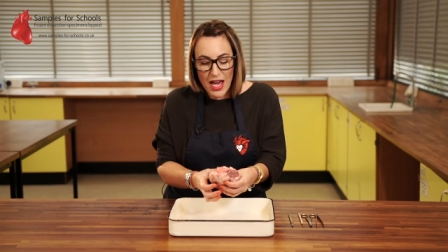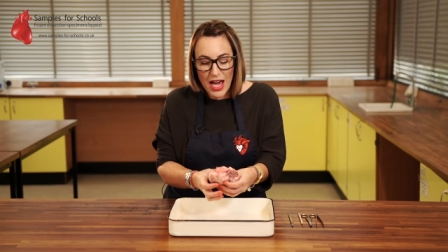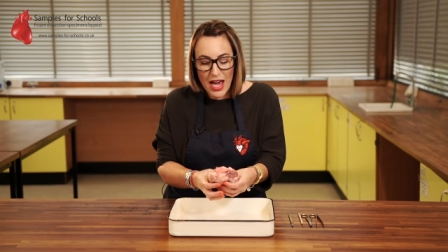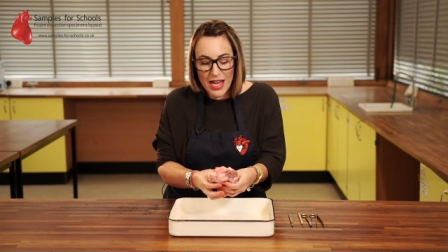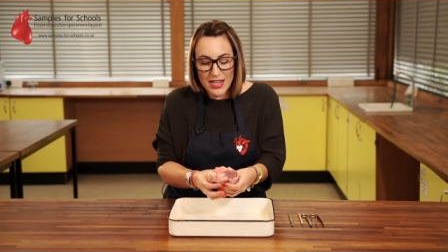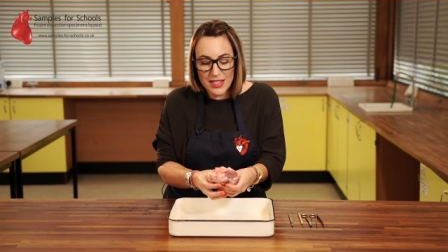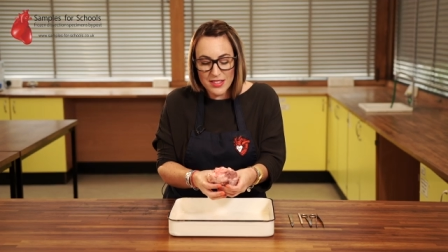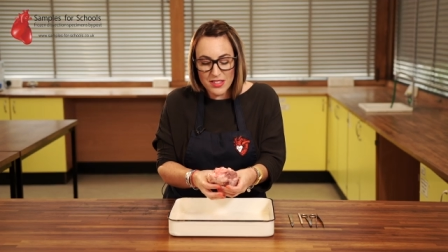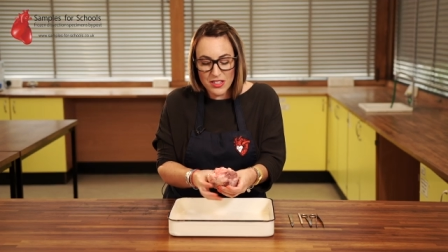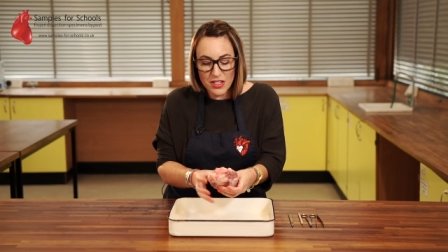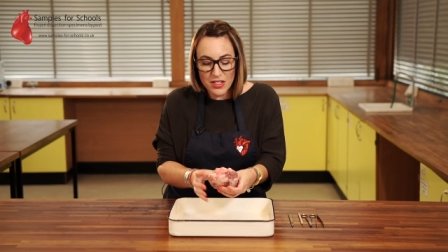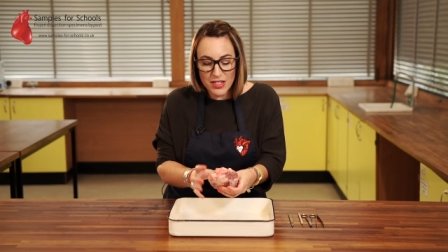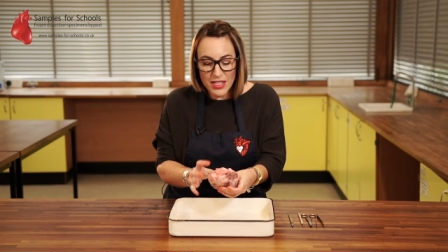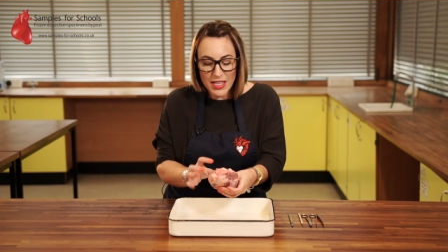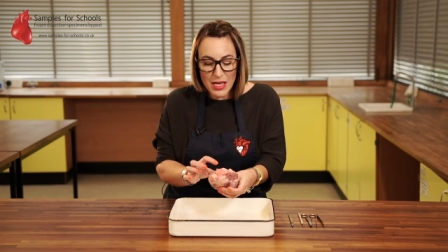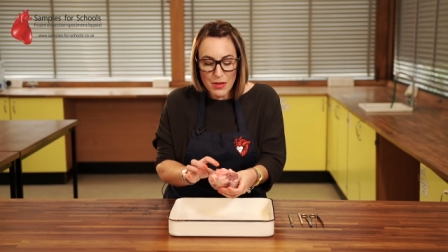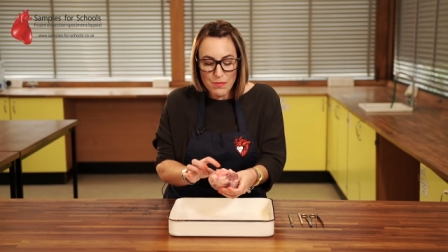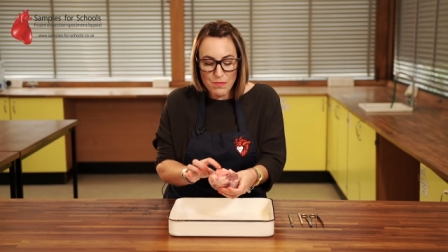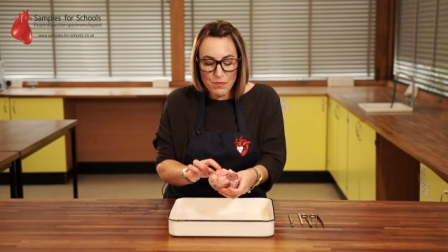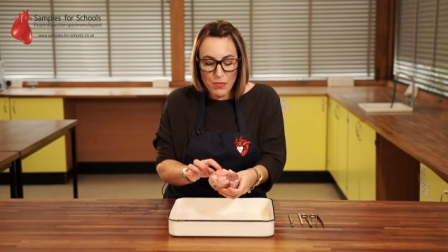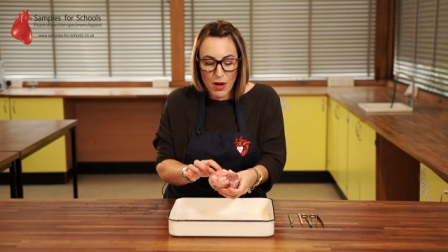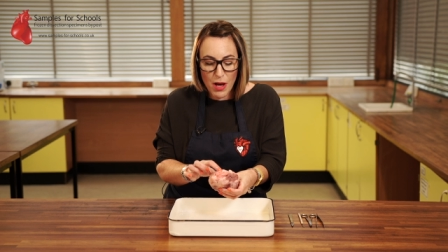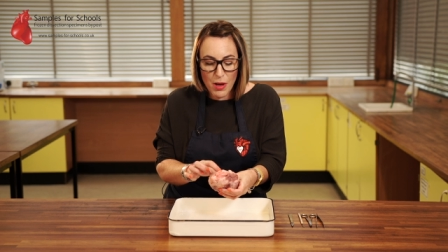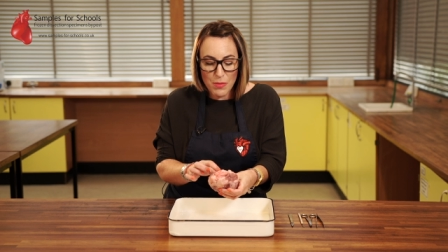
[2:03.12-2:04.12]
and it's going to
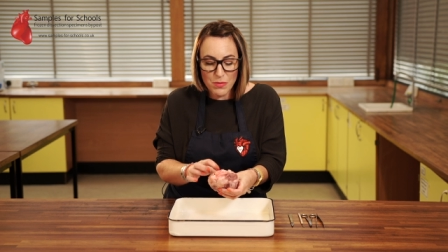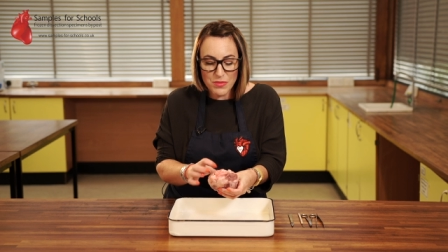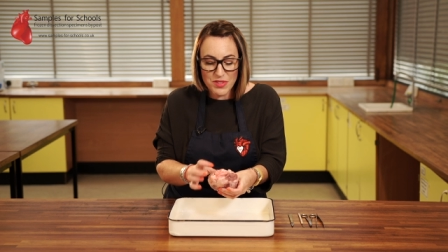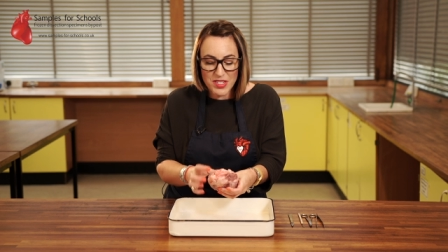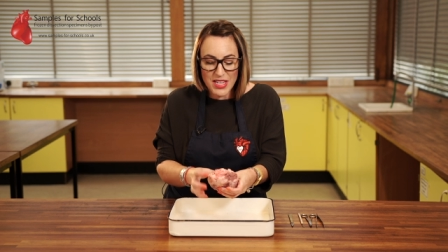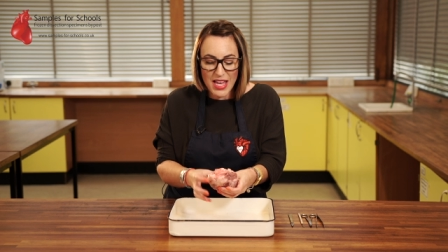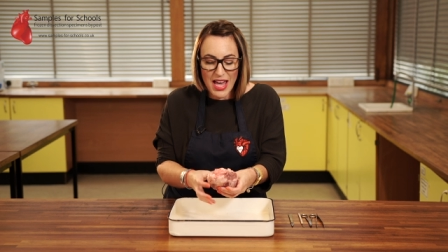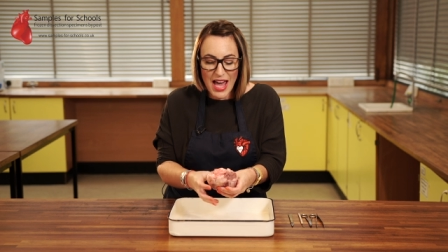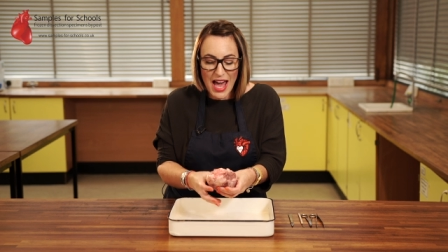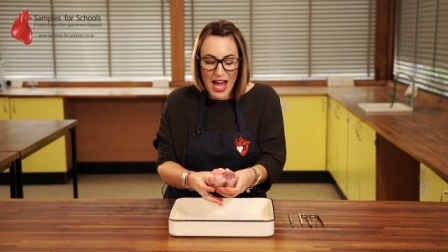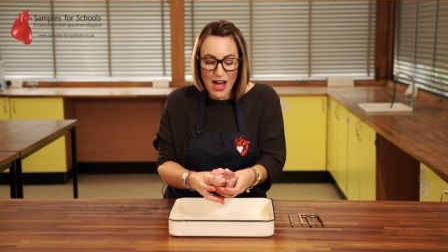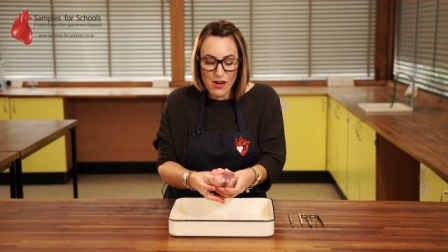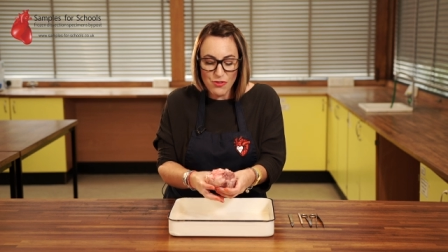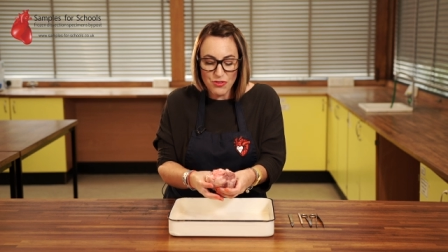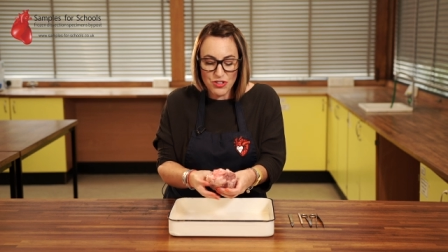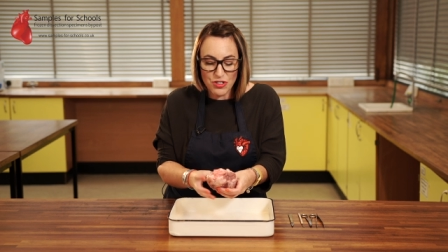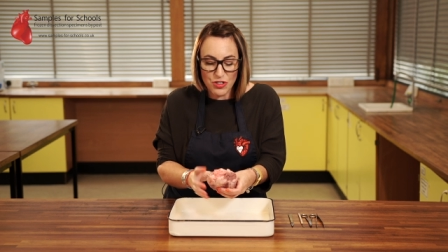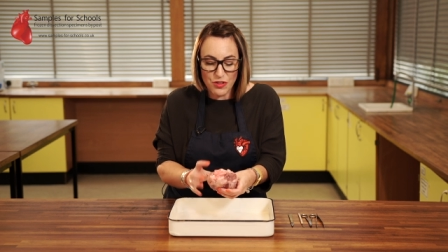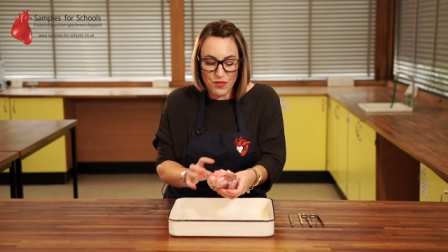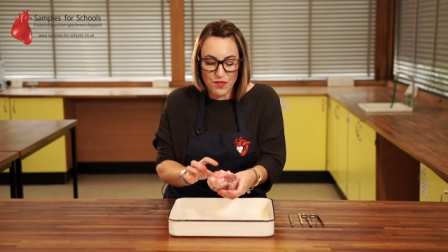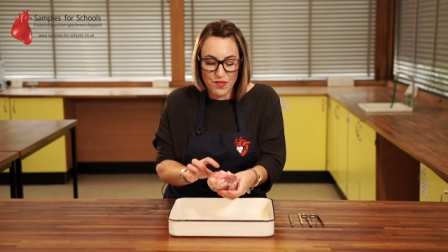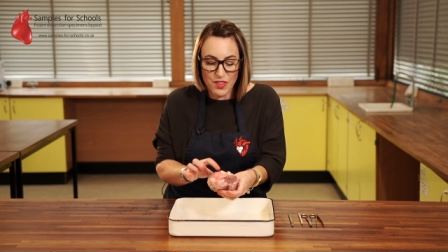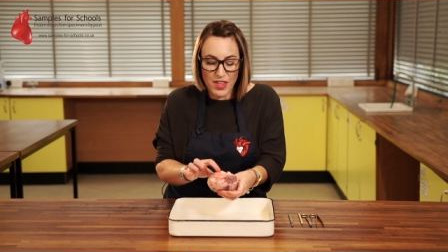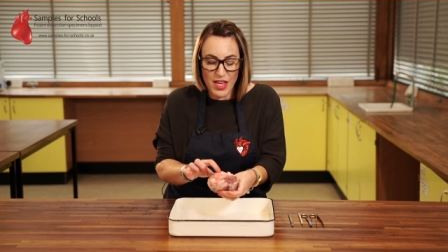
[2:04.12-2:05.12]
get pumped out
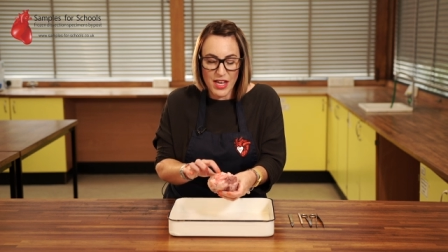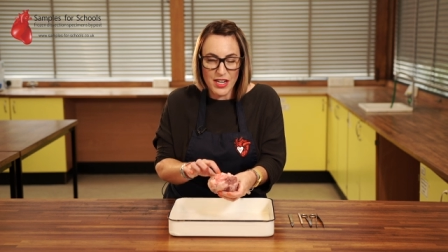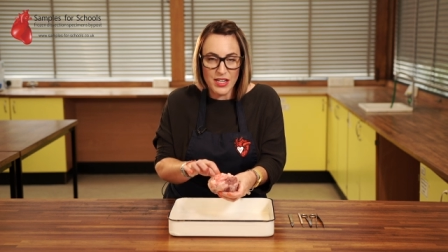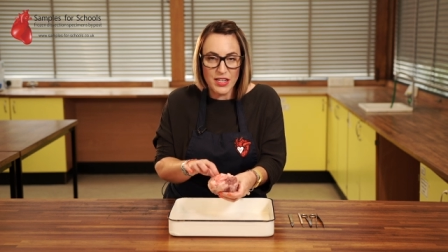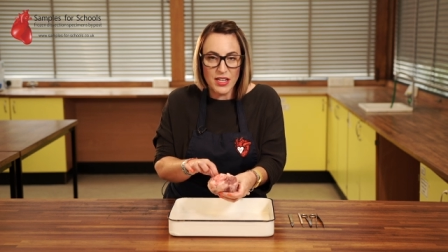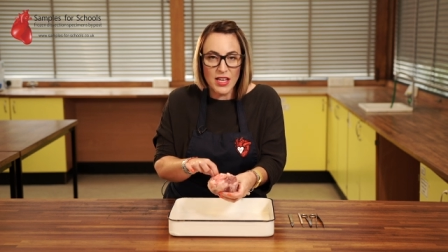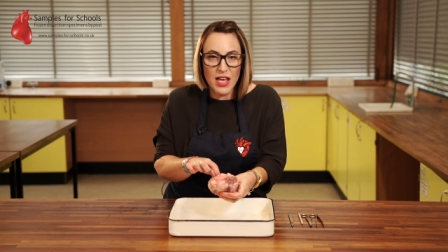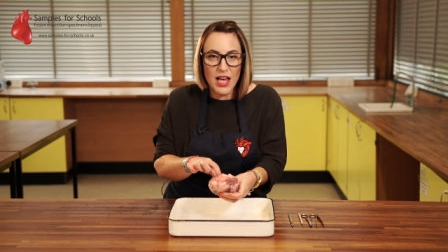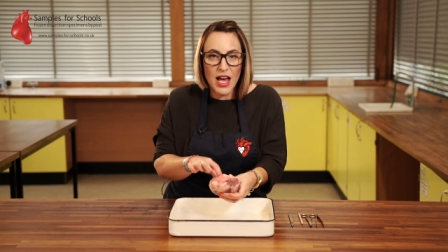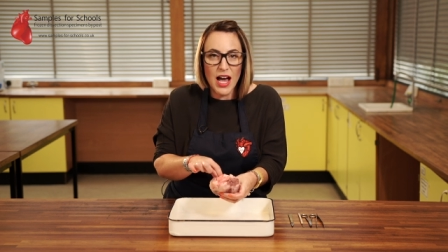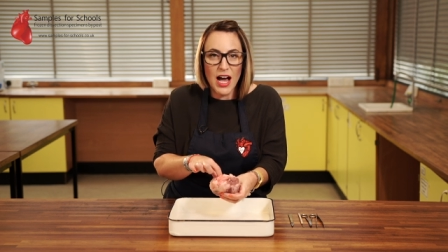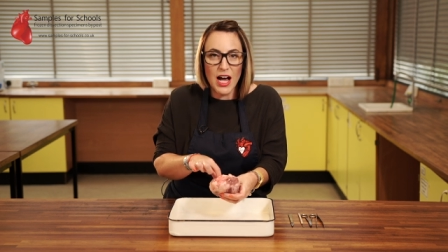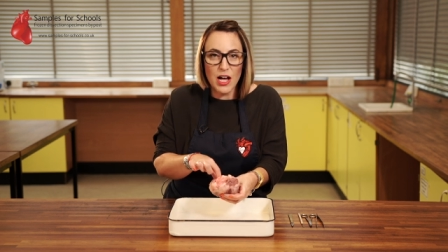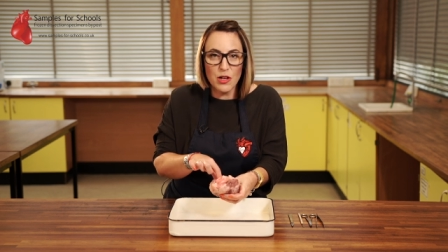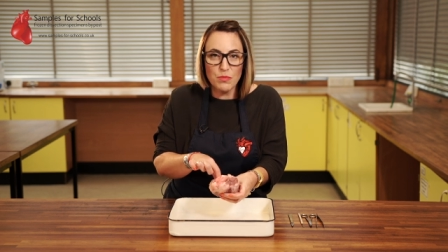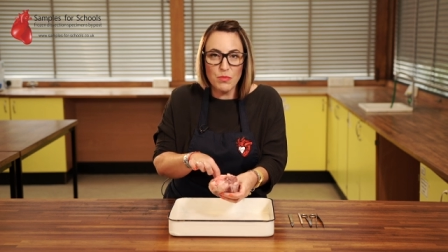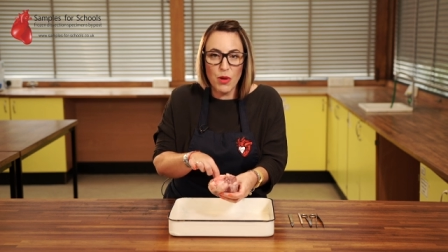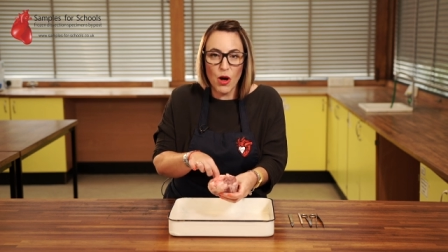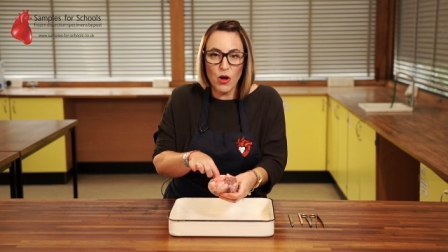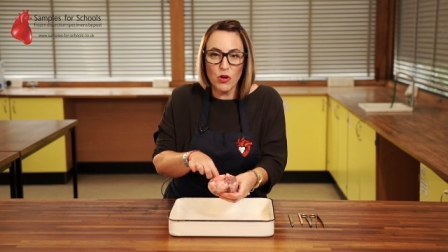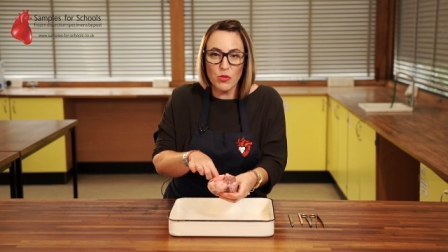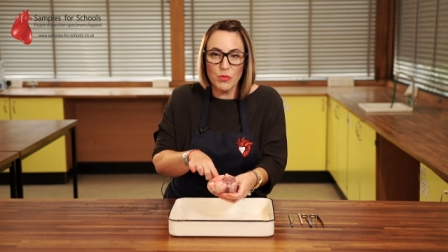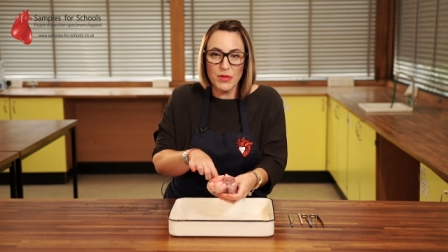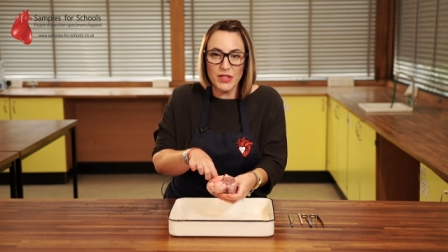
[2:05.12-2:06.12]
of then our
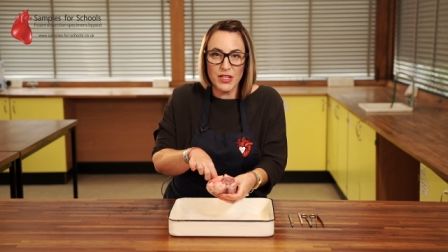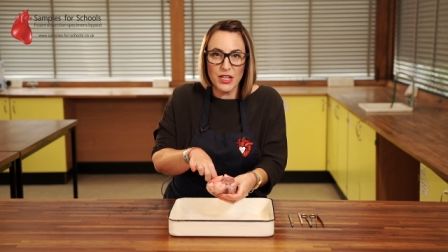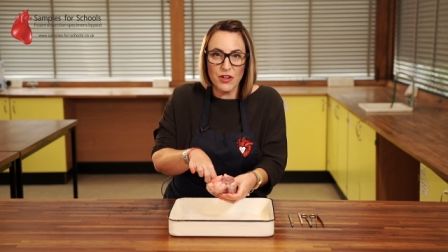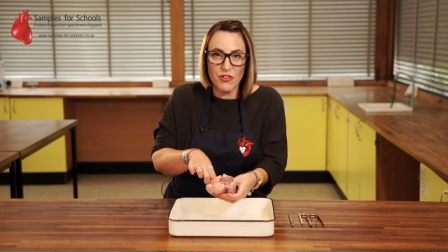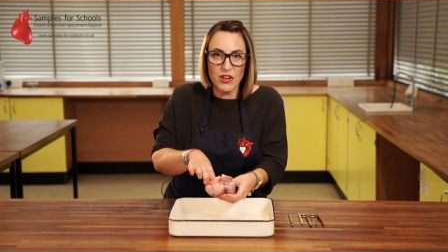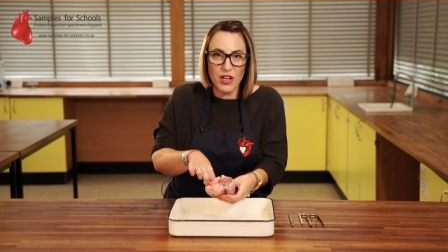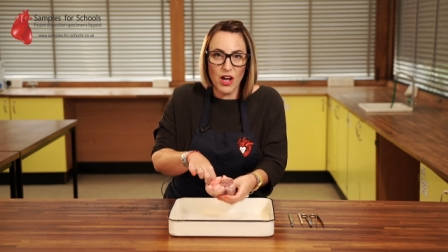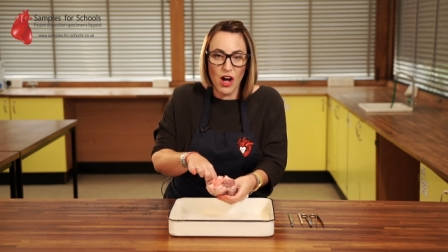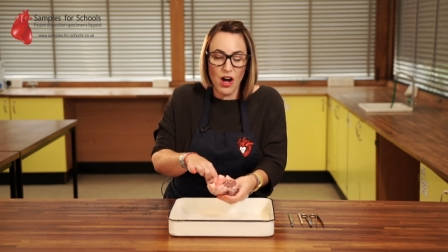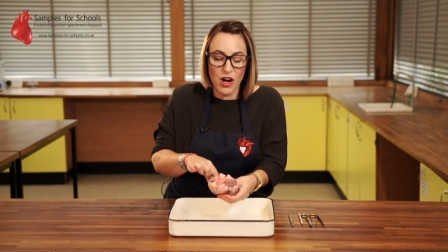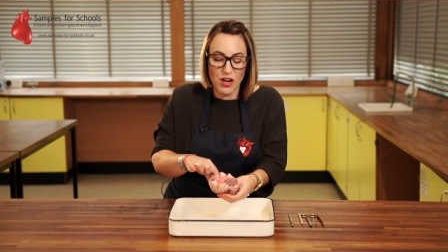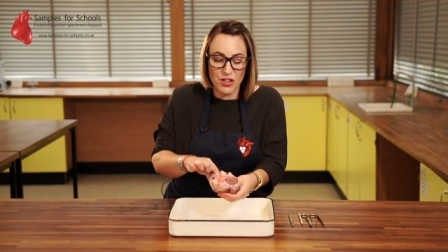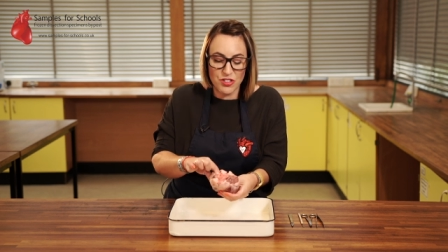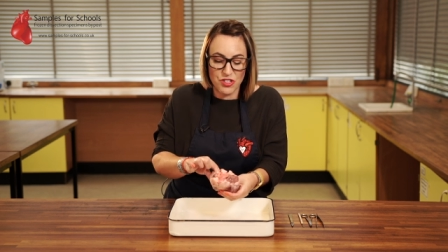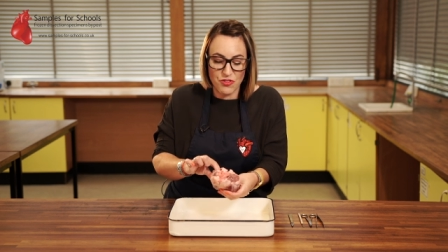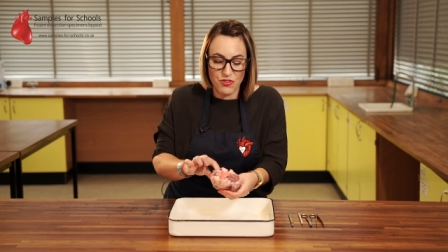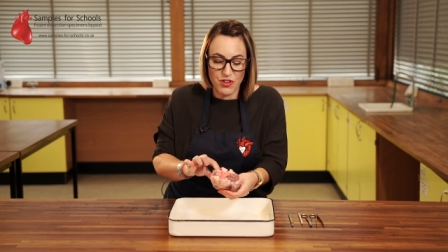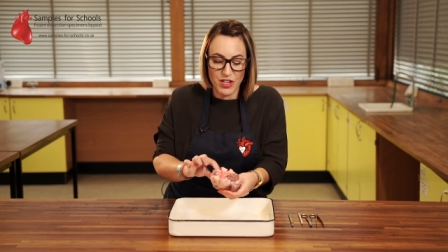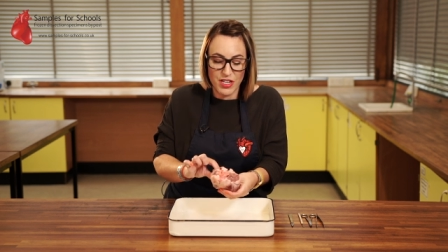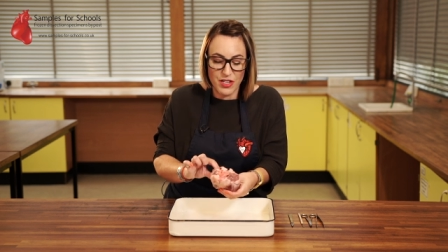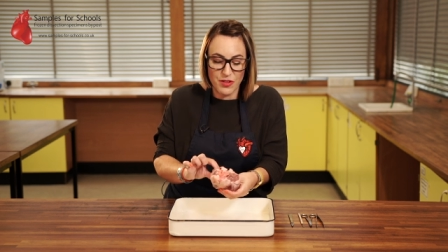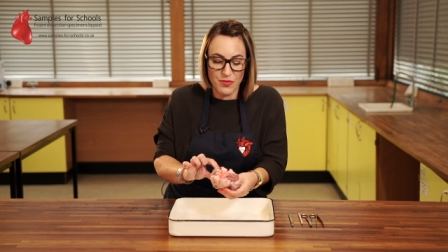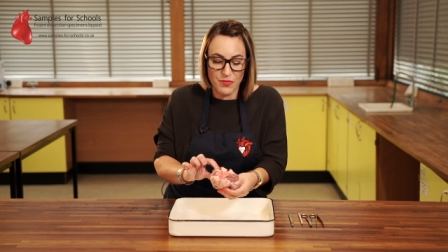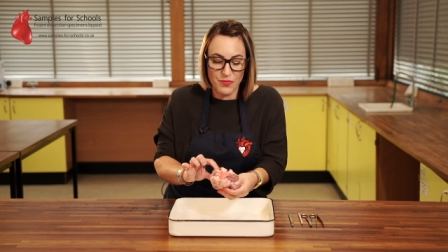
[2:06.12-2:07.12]
pulmonary
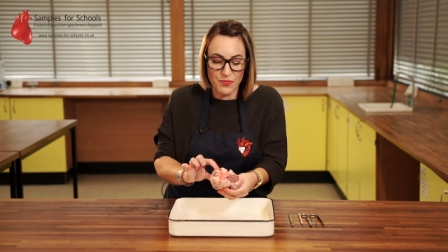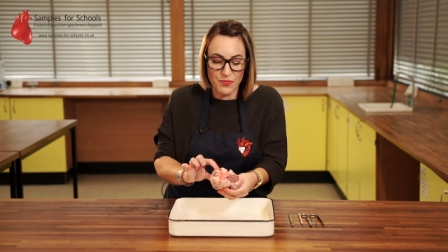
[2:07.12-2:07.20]
artery,